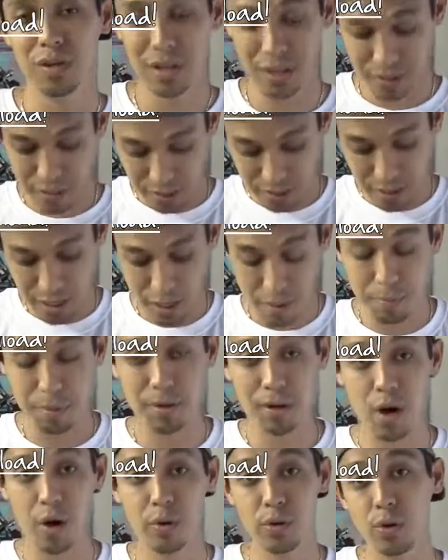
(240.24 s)
click the link
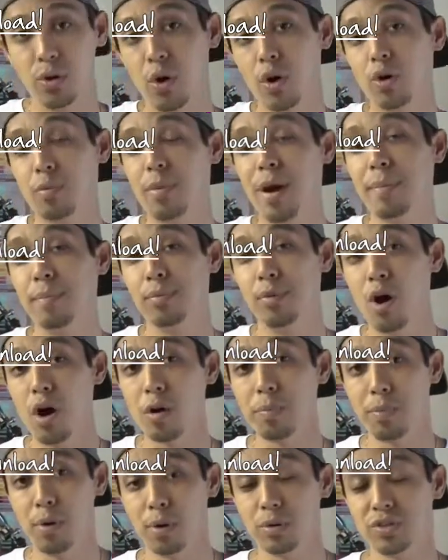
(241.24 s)
below, you go to my
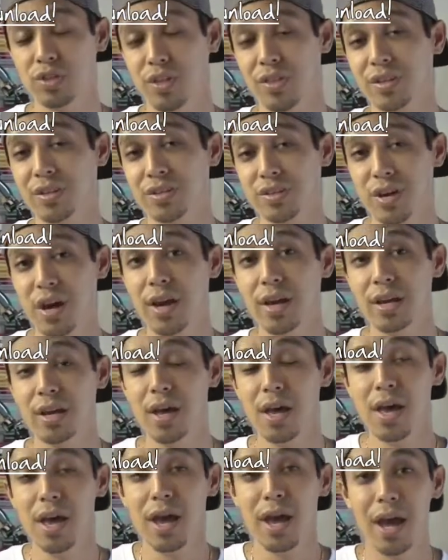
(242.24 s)
blog post on the site,
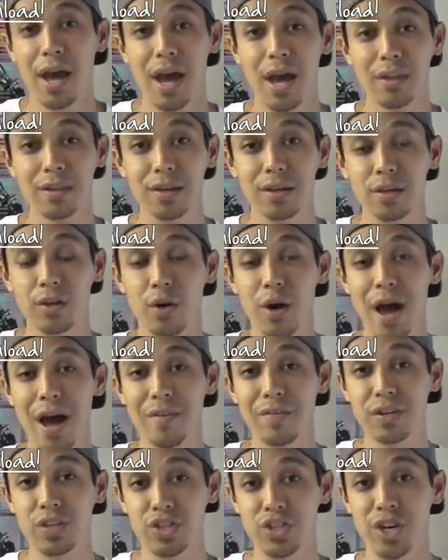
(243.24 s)
and uh, you'll
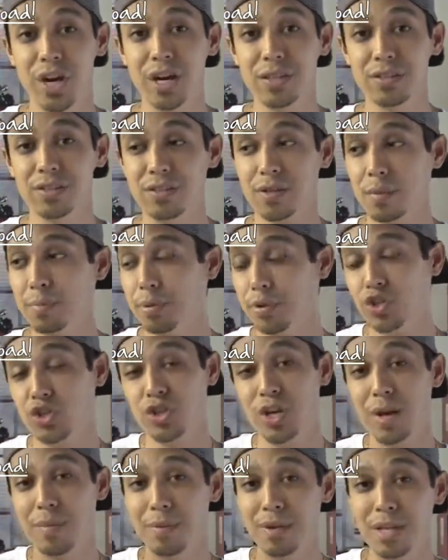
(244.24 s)
have a chance to put
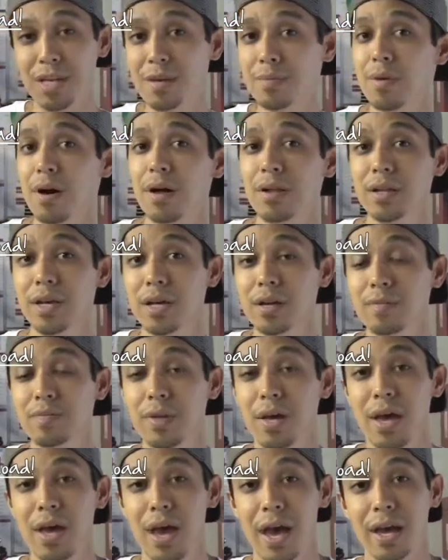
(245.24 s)
your name and email in
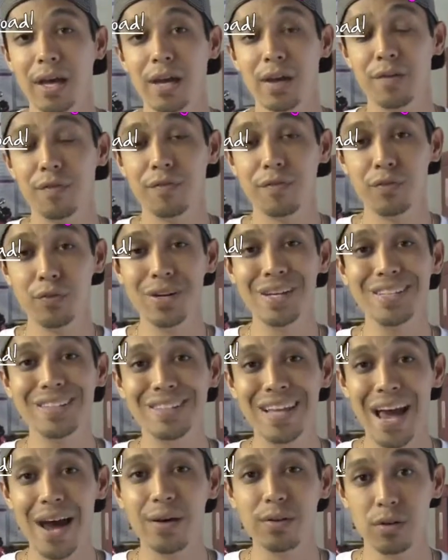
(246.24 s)
and get a free
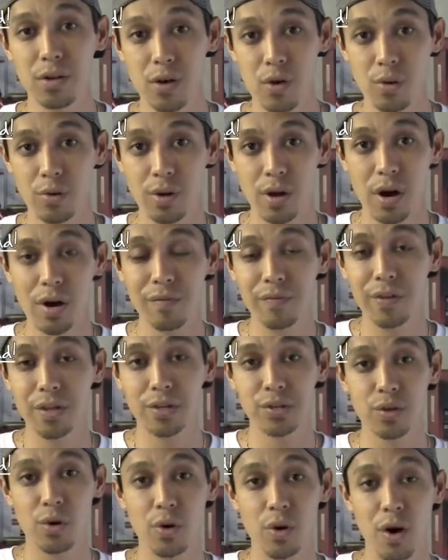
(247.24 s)
download of
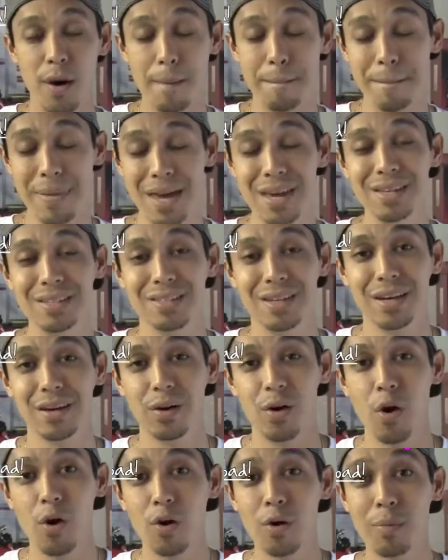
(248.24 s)
this
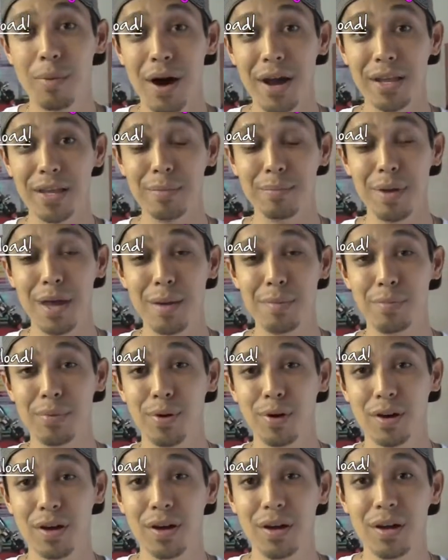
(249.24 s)
amazing auto body and paint
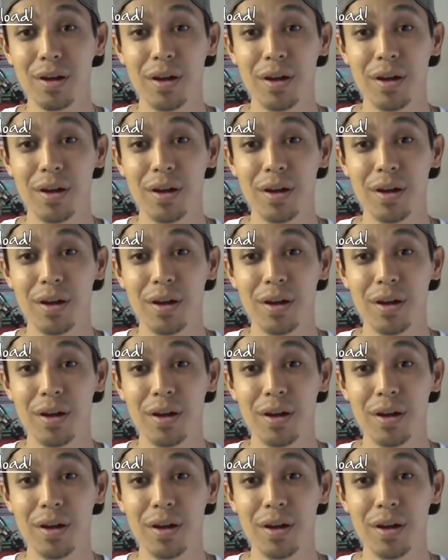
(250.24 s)
book